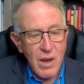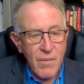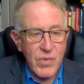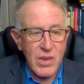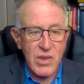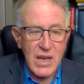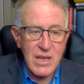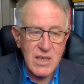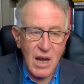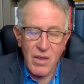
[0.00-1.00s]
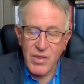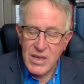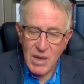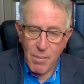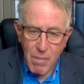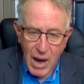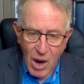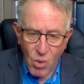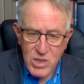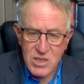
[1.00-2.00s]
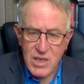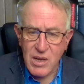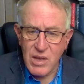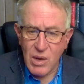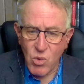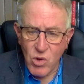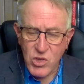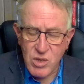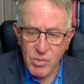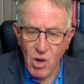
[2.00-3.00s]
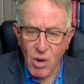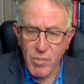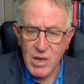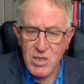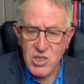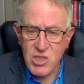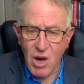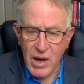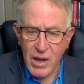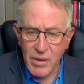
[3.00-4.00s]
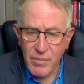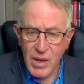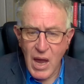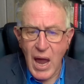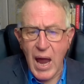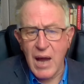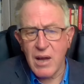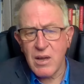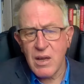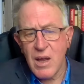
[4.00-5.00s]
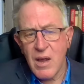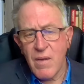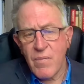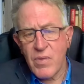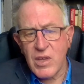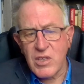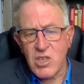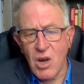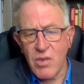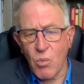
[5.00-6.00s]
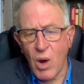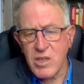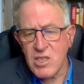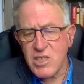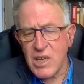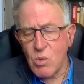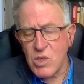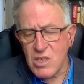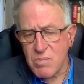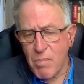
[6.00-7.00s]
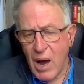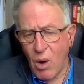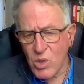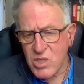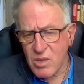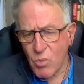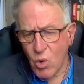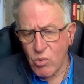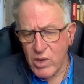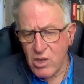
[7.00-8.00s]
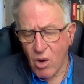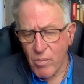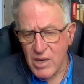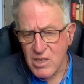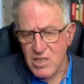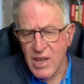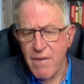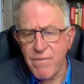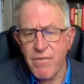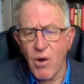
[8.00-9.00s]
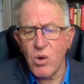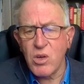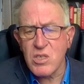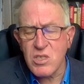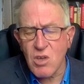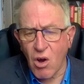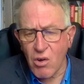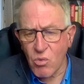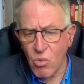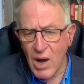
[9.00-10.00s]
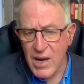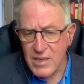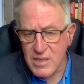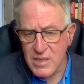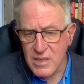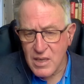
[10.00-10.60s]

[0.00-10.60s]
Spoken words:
these are Maoists. They worship communist China. And what distinguishes Maoists from ordinary communists, they focus on race.